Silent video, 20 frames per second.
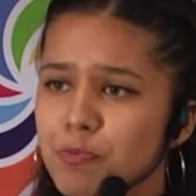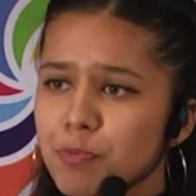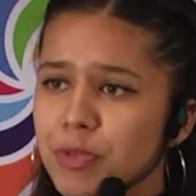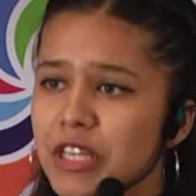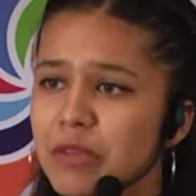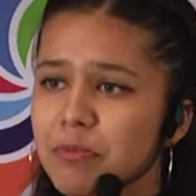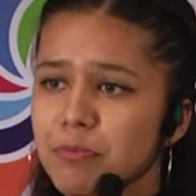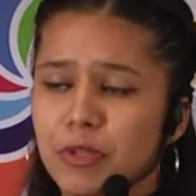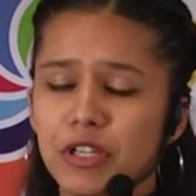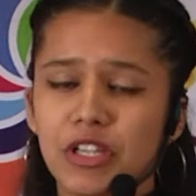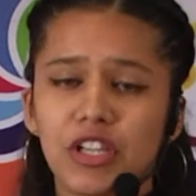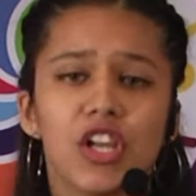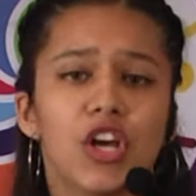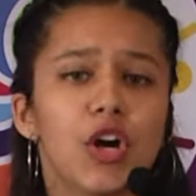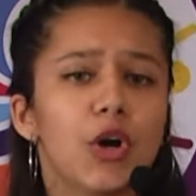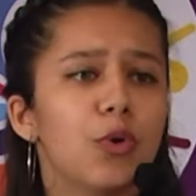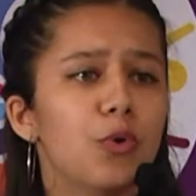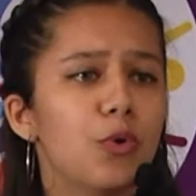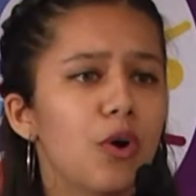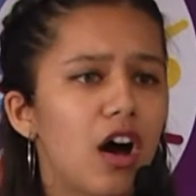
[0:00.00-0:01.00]
people
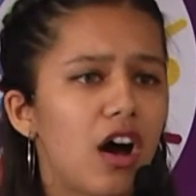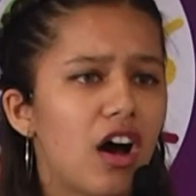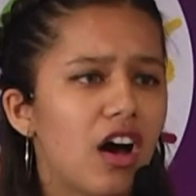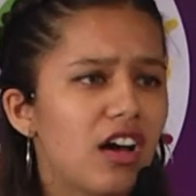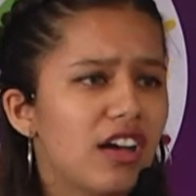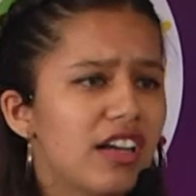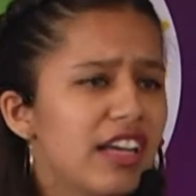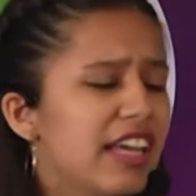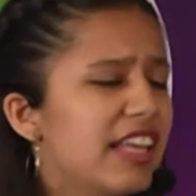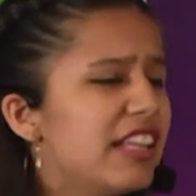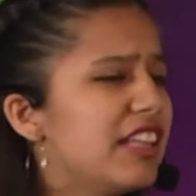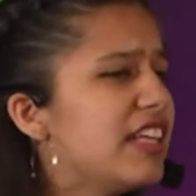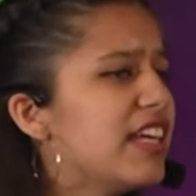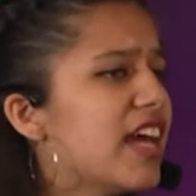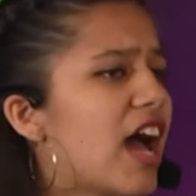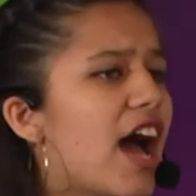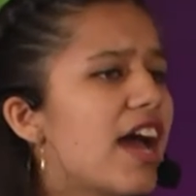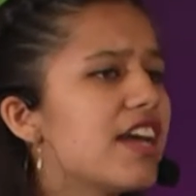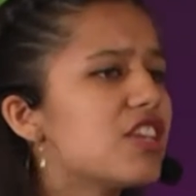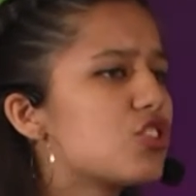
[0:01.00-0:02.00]
who are, in the
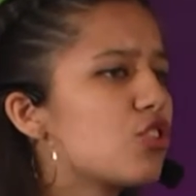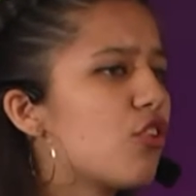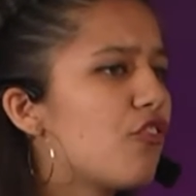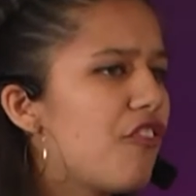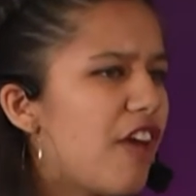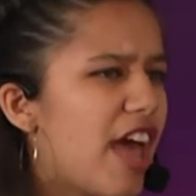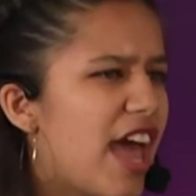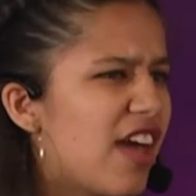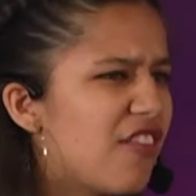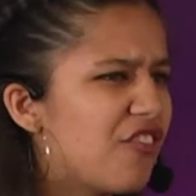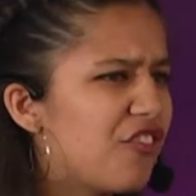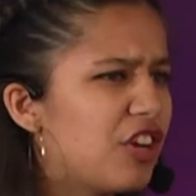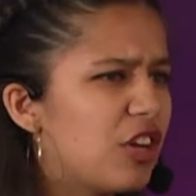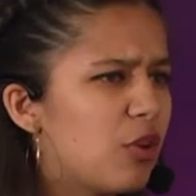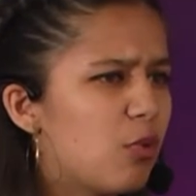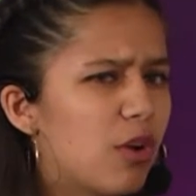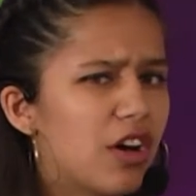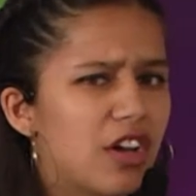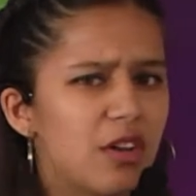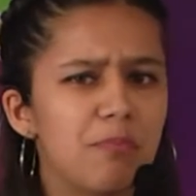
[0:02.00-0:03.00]
eyes of
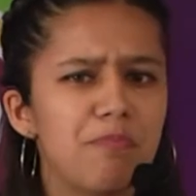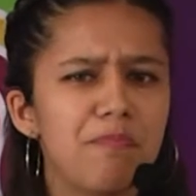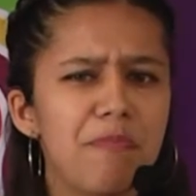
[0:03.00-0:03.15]
everyone,